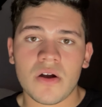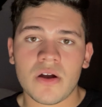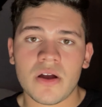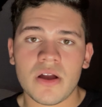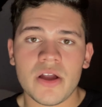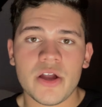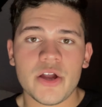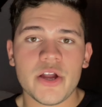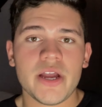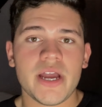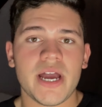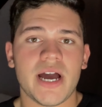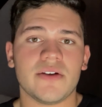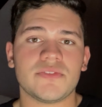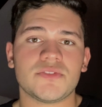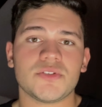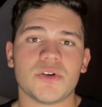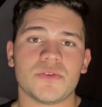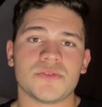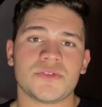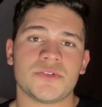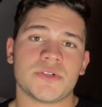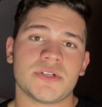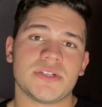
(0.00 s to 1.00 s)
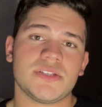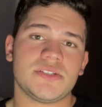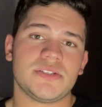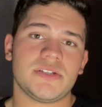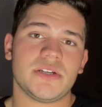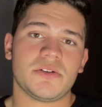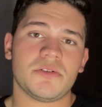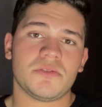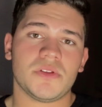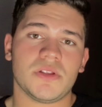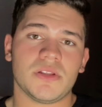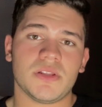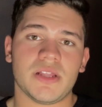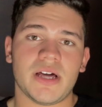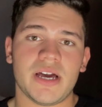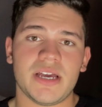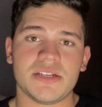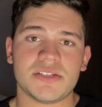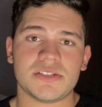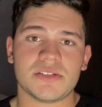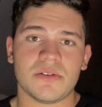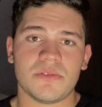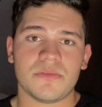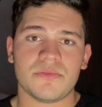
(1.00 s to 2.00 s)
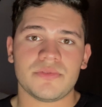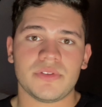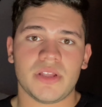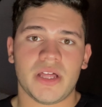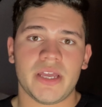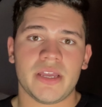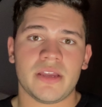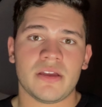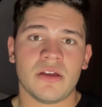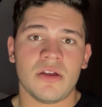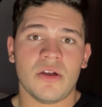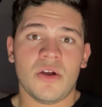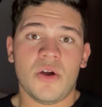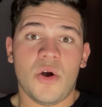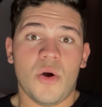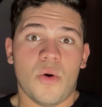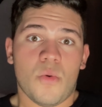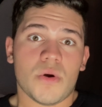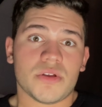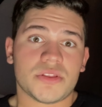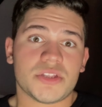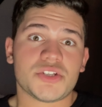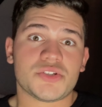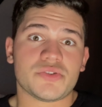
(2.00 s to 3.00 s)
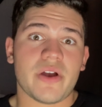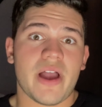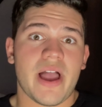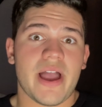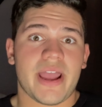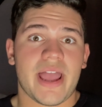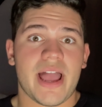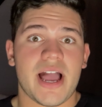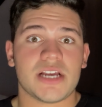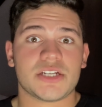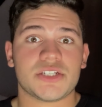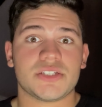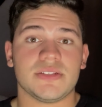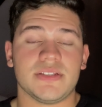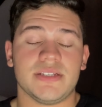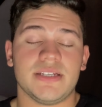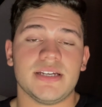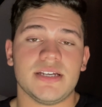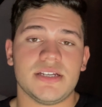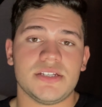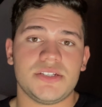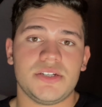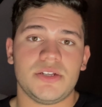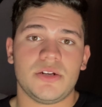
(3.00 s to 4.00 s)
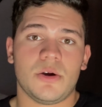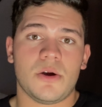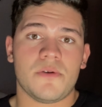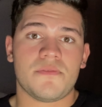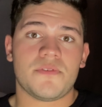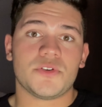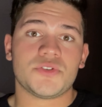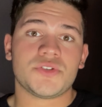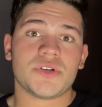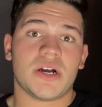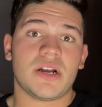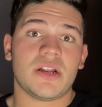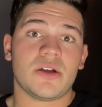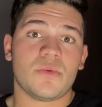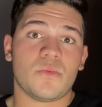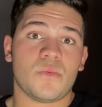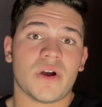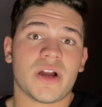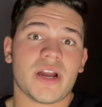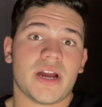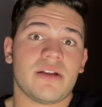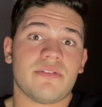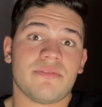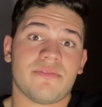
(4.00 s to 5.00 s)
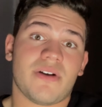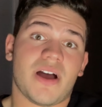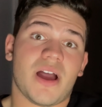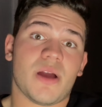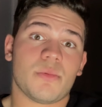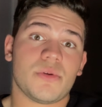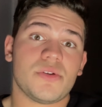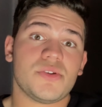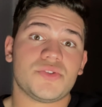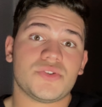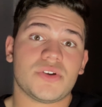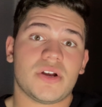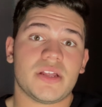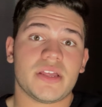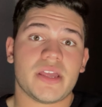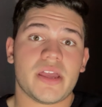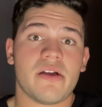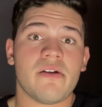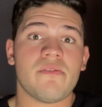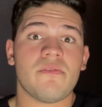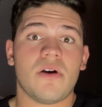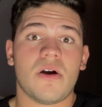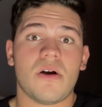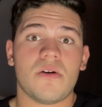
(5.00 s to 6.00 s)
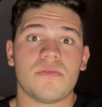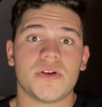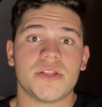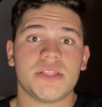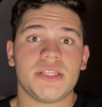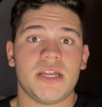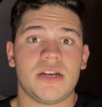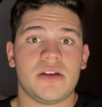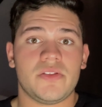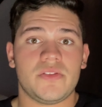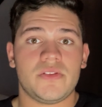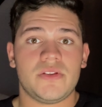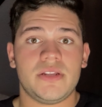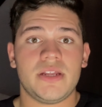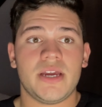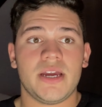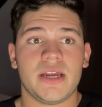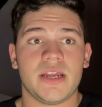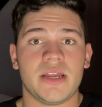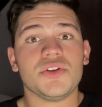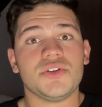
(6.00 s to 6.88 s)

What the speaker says: You have to also consider the likes of like what the track actually is. You know, if you're trying to, what kind of vibe are you trying to give off at the end of the day?